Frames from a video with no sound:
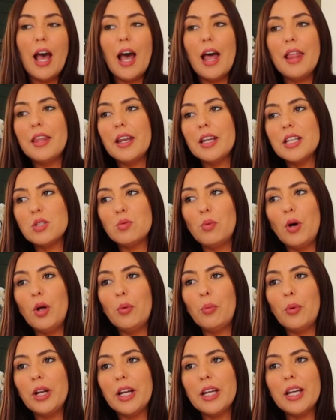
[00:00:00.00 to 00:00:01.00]
And then as
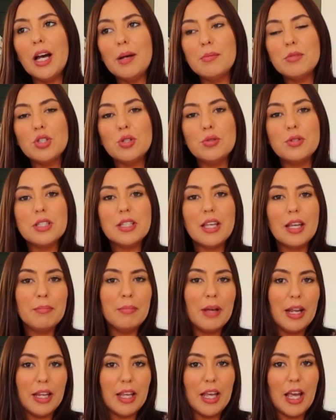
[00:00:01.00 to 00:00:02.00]
well, when it comes to
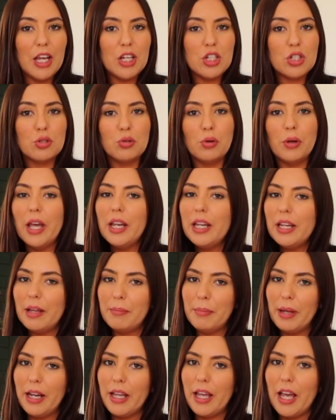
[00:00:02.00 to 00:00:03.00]
skin medication or any
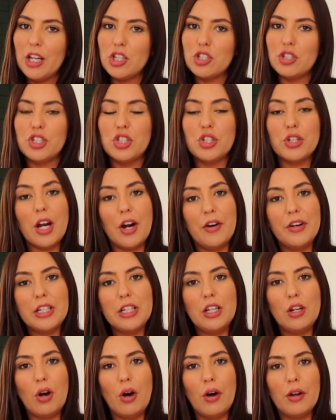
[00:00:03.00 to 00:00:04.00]
medication that you're
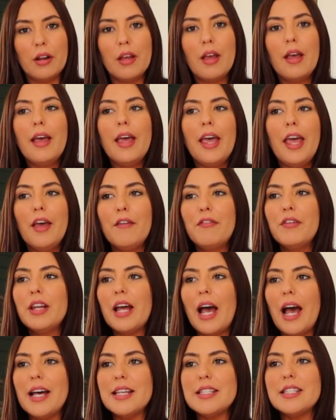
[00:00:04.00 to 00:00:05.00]
currently on, if
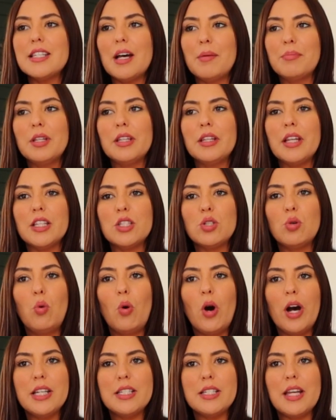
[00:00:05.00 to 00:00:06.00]
it has something that's
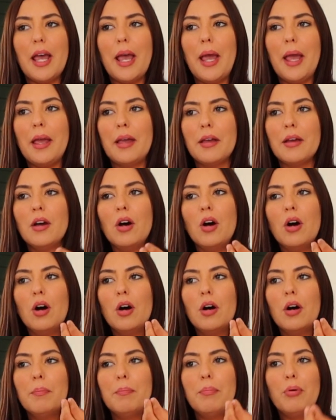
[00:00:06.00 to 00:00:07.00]
quite a
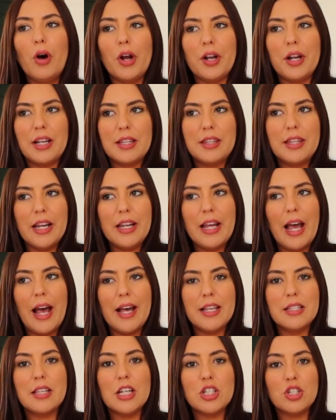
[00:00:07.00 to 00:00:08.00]
product that
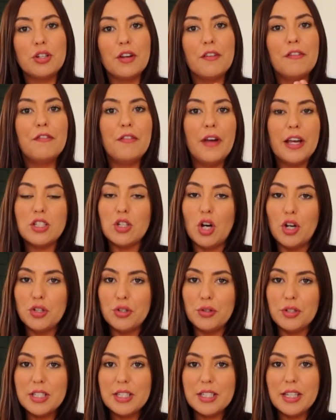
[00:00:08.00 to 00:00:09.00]
has such an effect
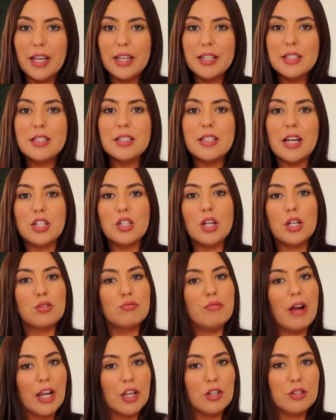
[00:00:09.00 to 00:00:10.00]
on your skin, such as
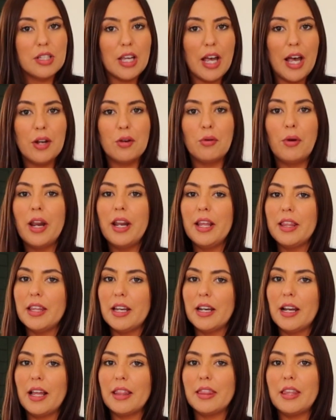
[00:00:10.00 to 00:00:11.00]
Accutane or
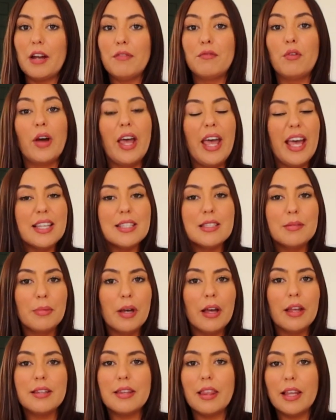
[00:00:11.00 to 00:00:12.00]
anything like that for
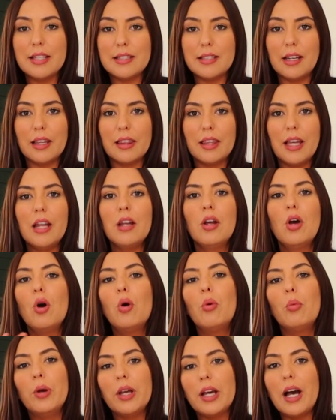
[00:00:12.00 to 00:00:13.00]
eczema and things like that,
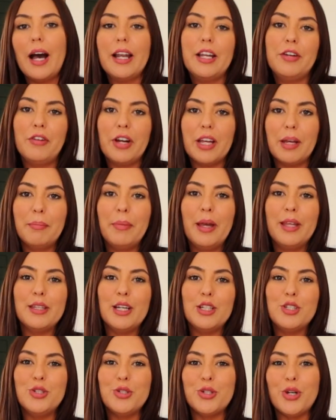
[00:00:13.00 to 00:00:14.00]
we kindly recommend
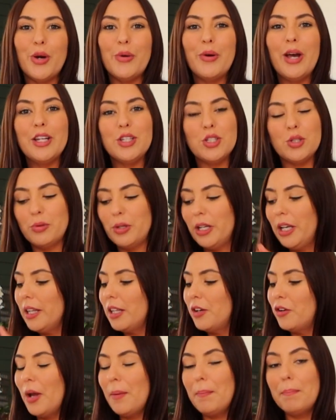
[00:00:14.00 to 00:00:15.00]
that you go and do
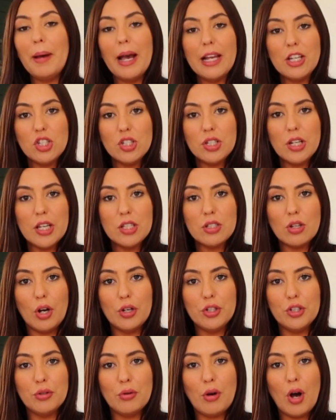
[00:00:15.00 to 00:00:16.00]
either a patch test
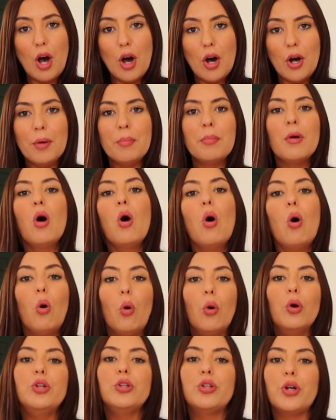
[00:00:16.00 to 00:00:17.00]
on your arm,
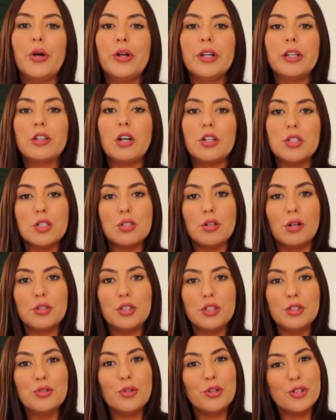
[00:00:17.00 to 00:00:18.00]
or you go and
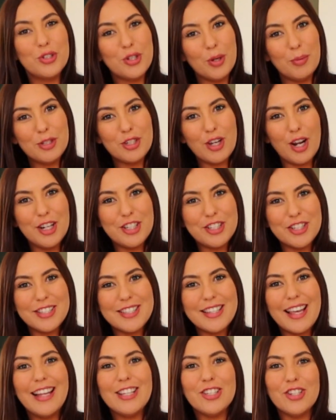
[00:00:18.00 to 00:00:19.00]
consult your
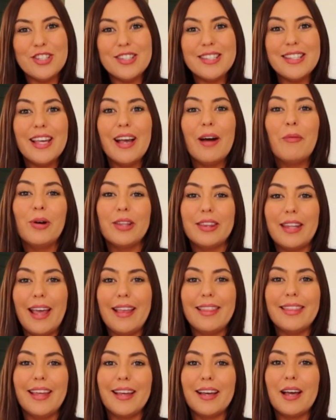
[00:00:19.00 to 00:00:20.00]
dermatologist and just see what
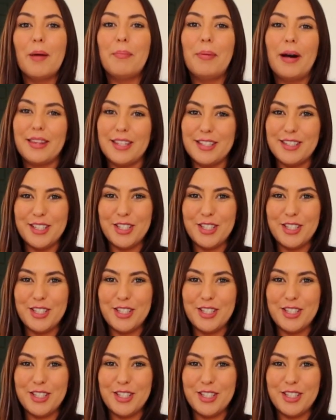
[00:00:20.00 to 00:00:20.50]
they think about the